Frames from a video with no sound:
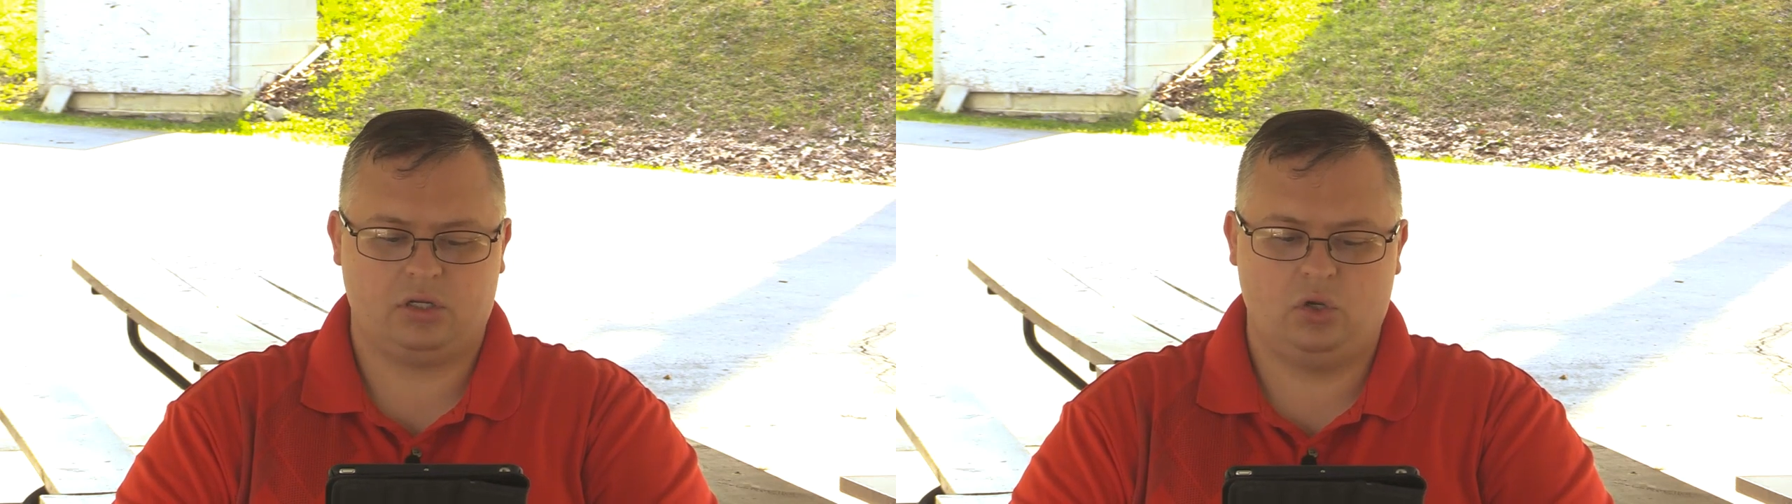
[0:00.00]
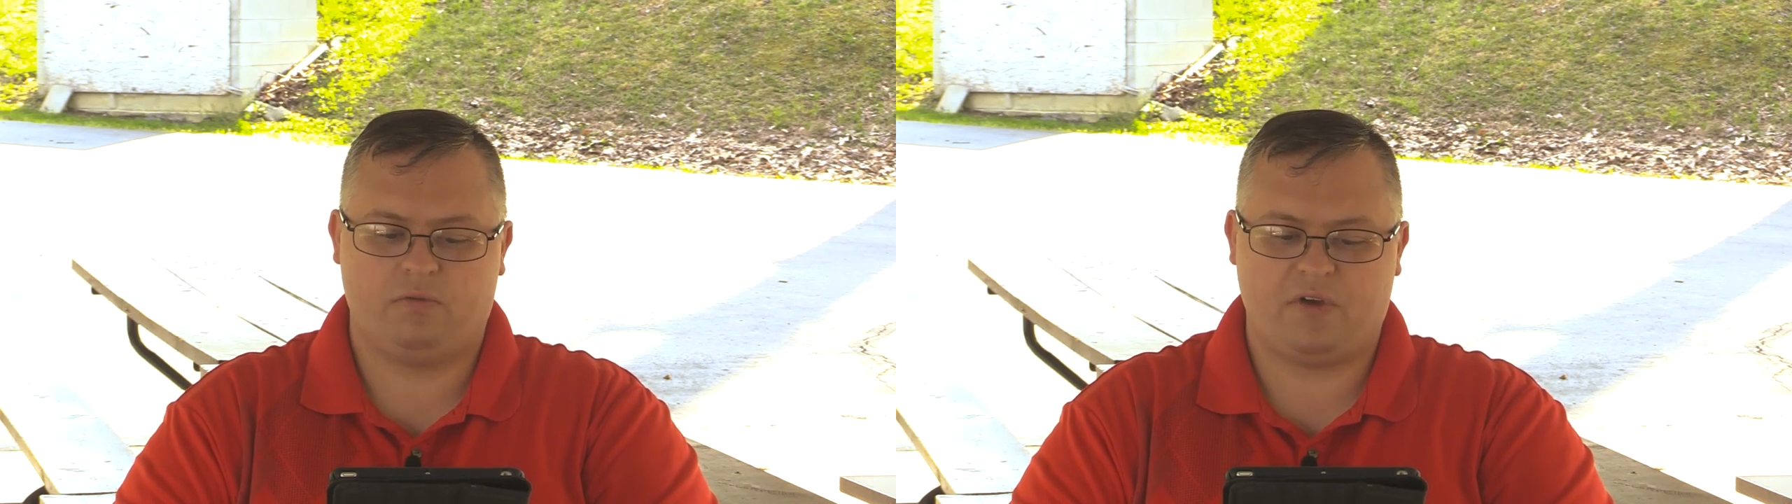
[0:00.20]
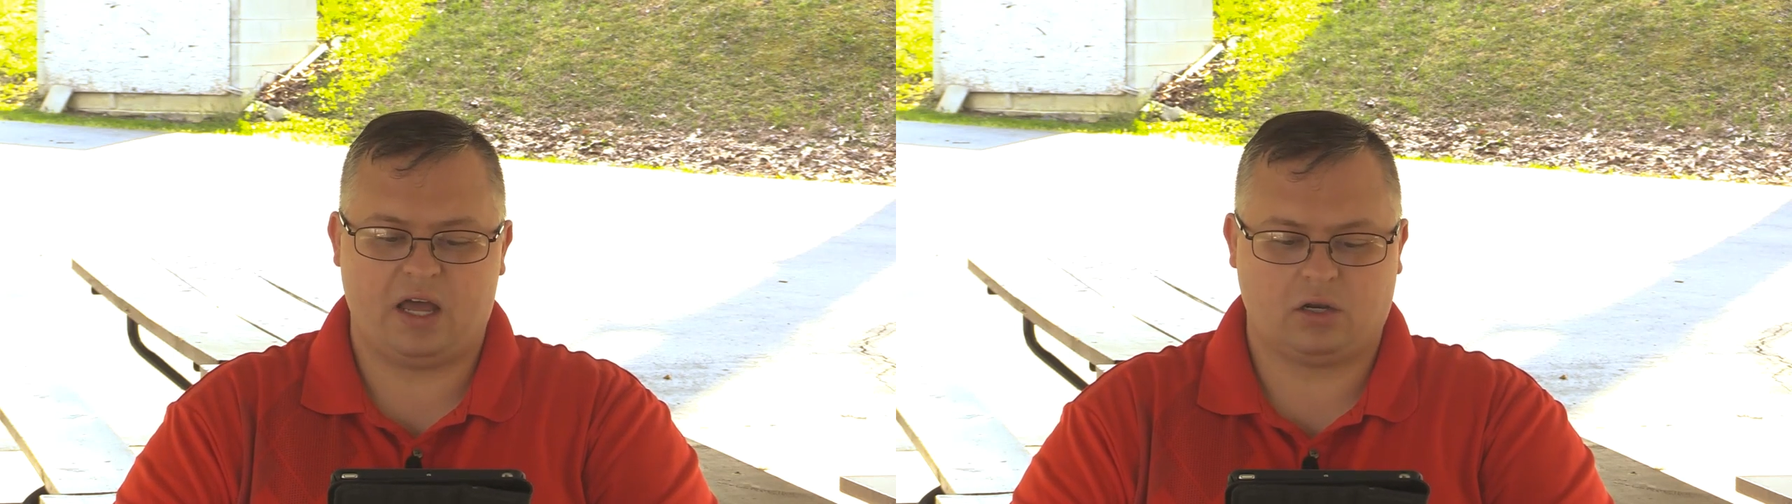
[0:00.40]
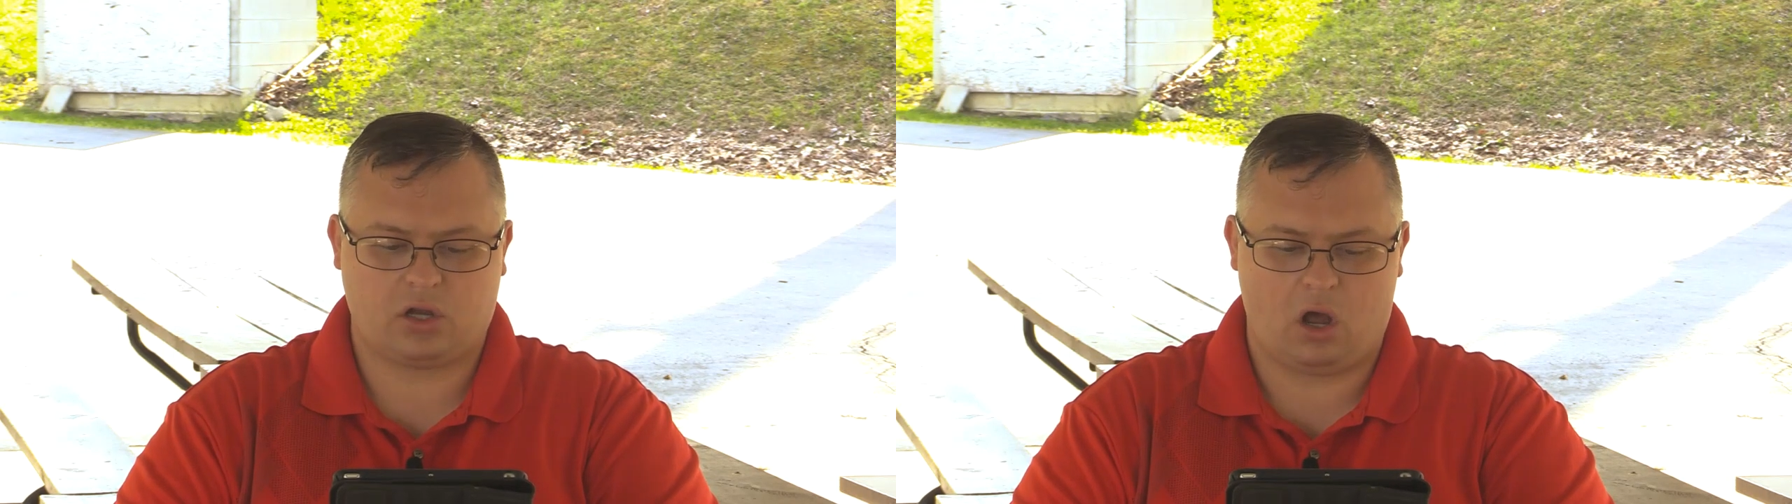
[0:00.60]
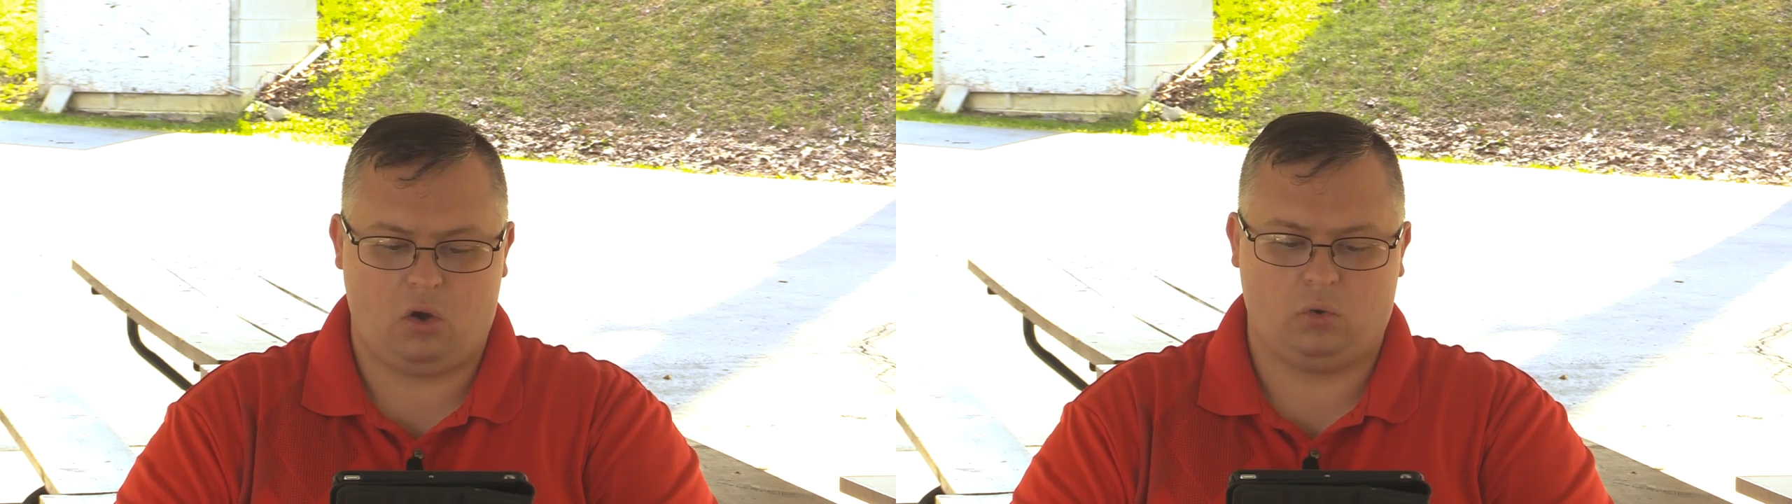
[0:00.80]
you'll find a
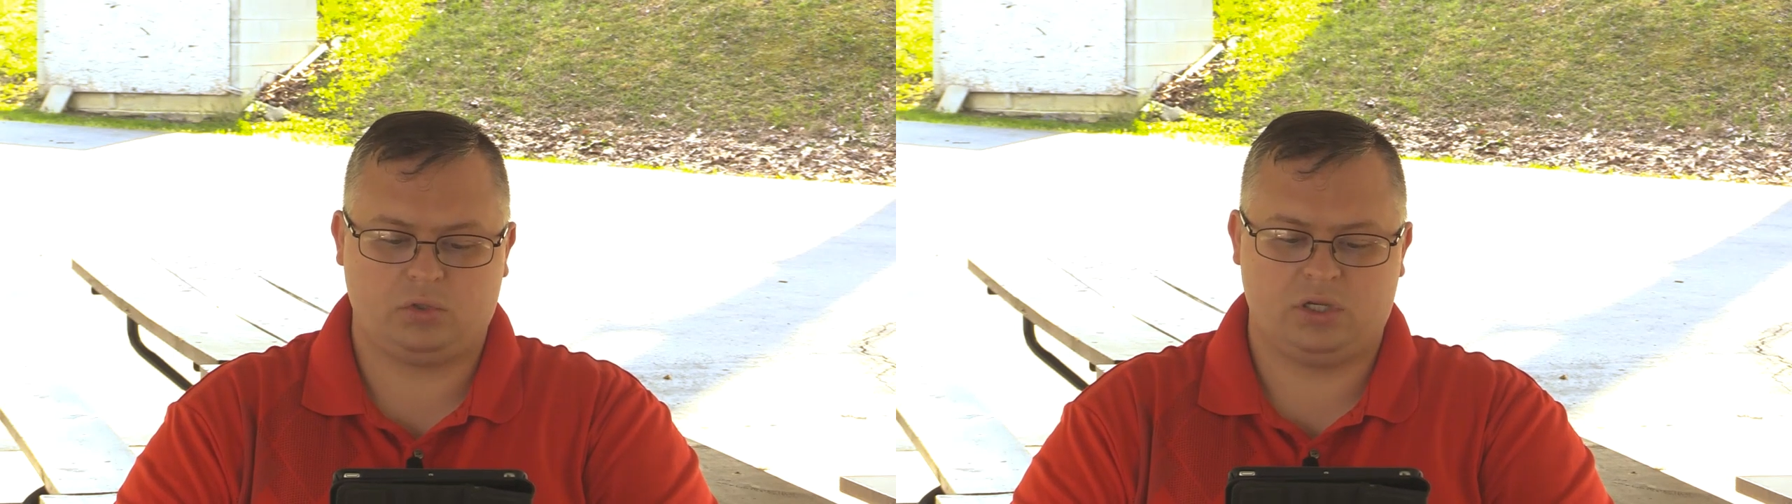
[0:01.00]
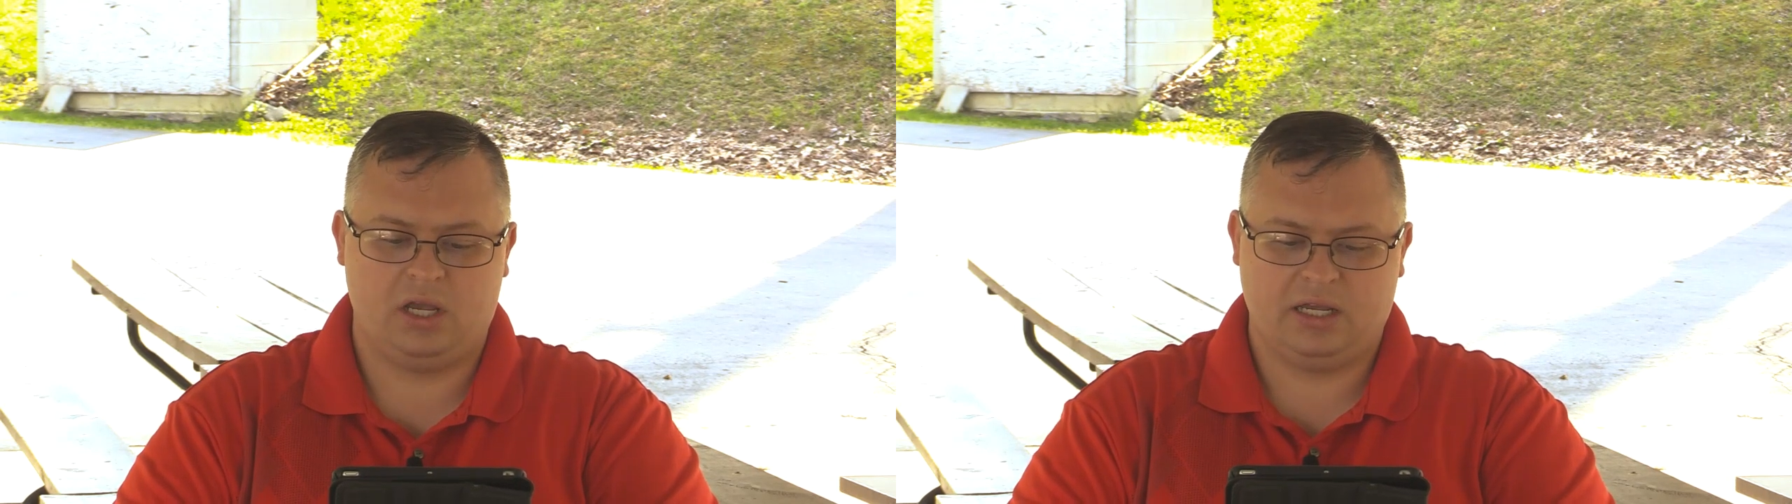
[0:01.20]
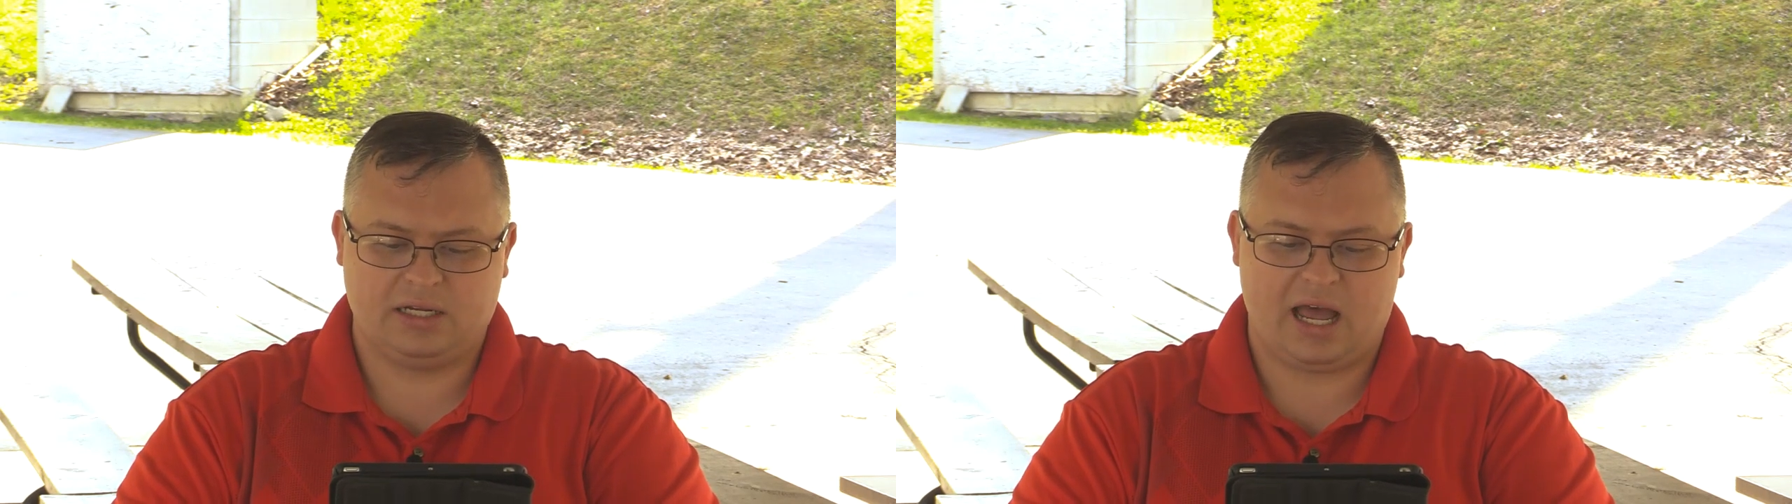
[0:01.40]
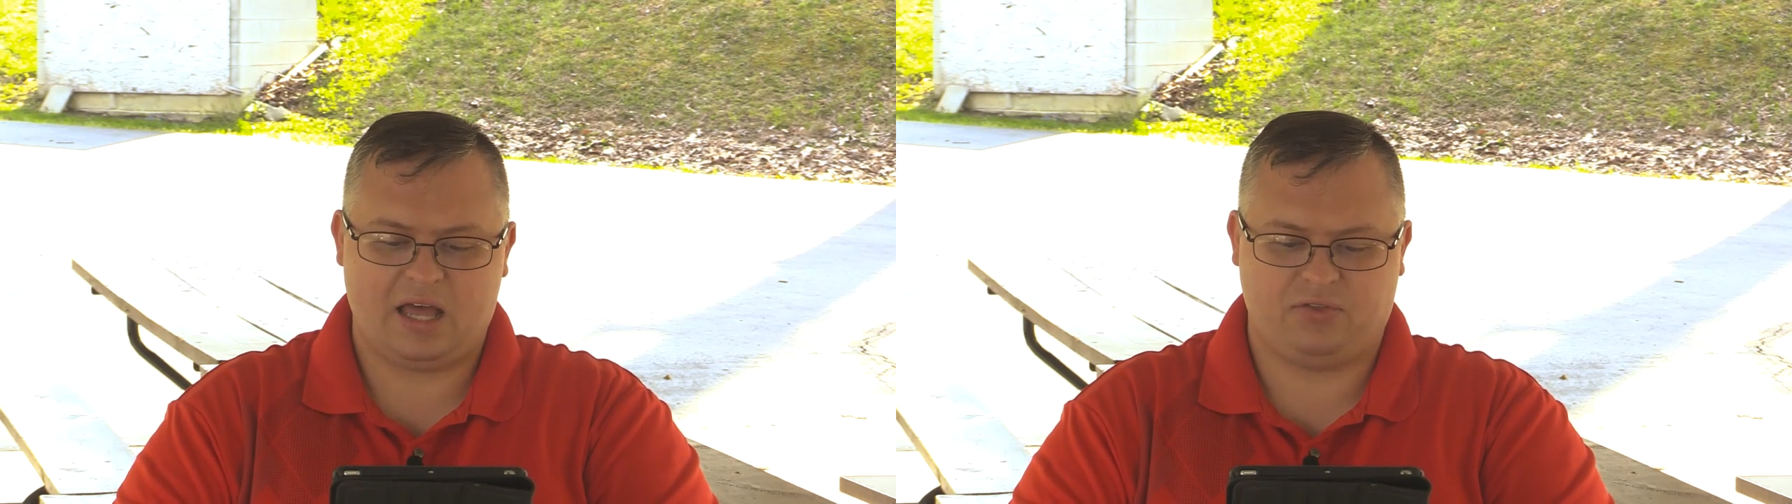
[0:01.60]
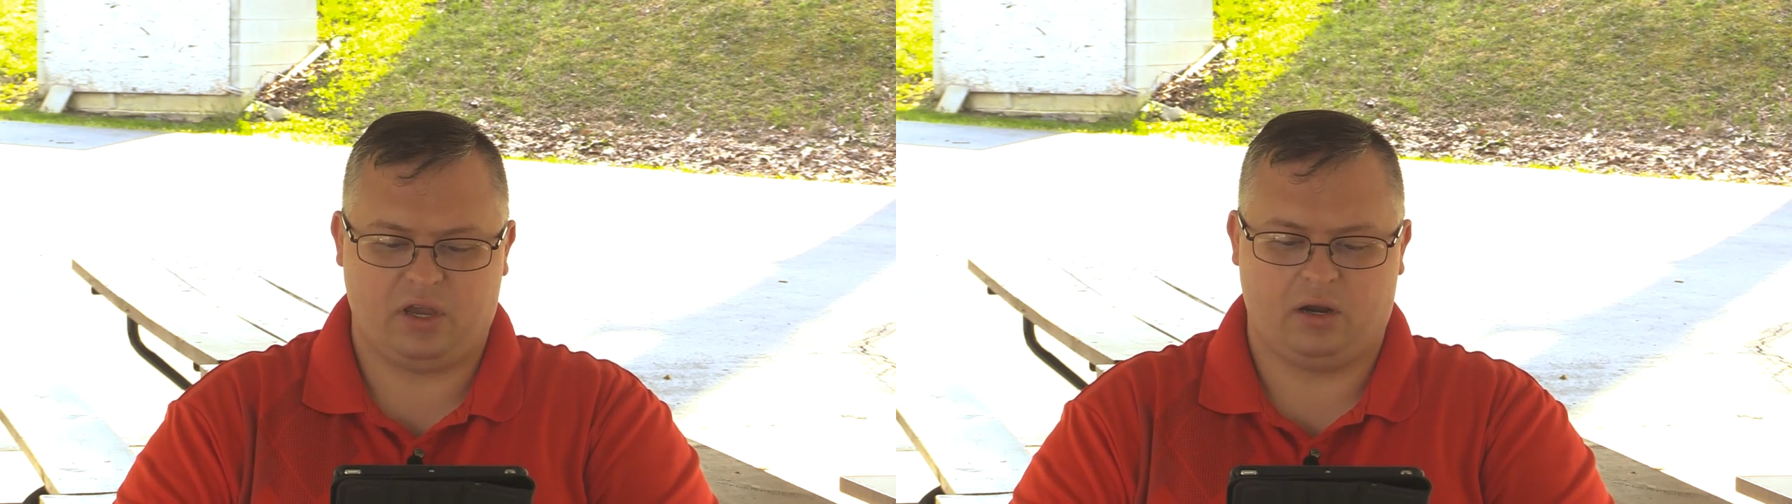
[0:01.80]
colt
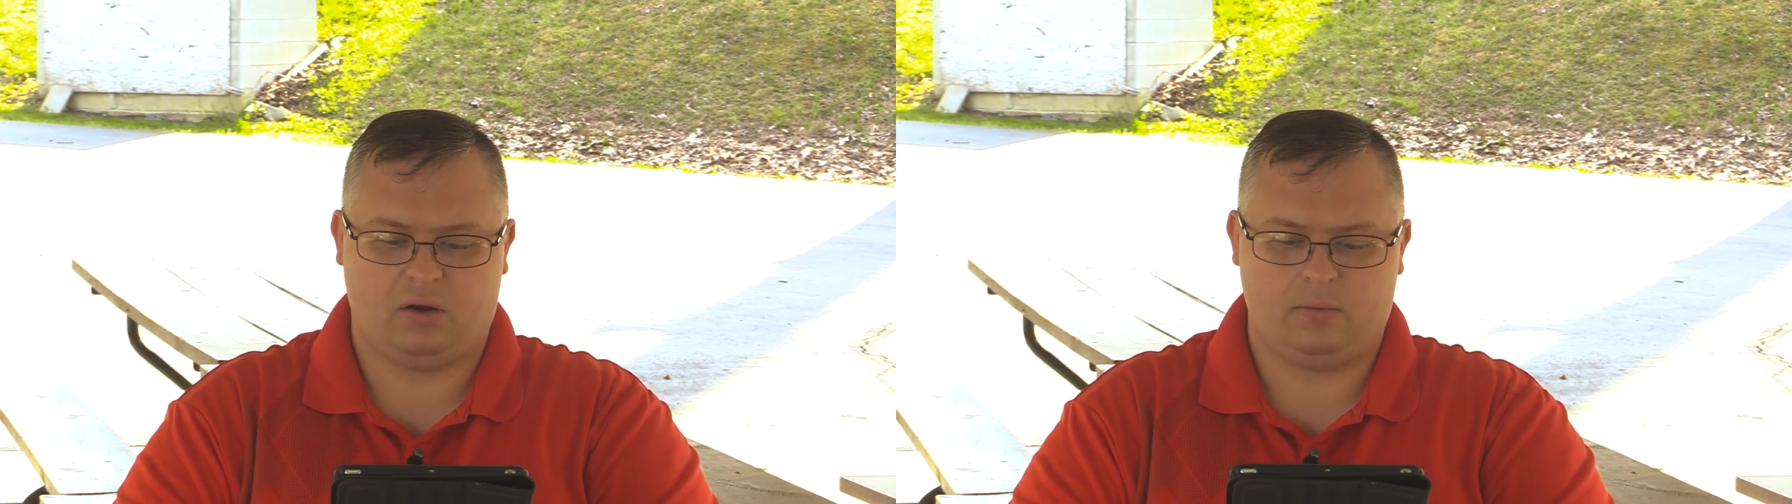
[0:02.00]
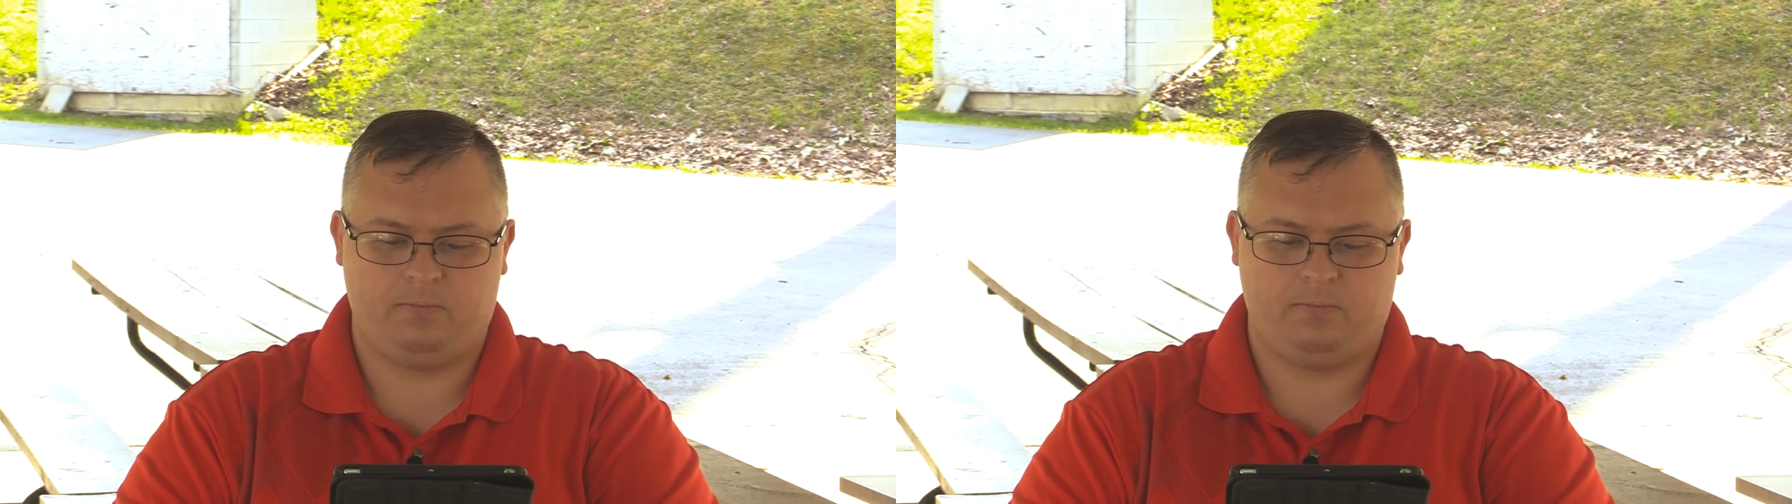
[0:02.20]
tied there